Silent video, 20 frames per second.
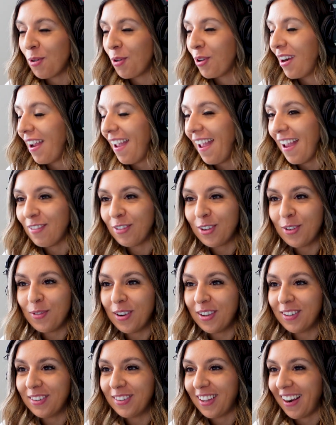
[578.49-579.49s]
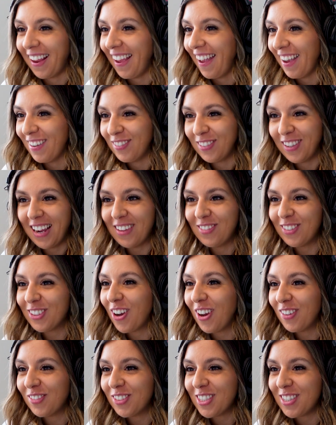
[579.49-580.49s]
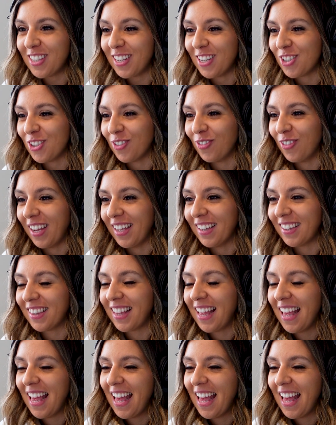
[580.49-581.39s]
or everyone that I ever have a conversation with,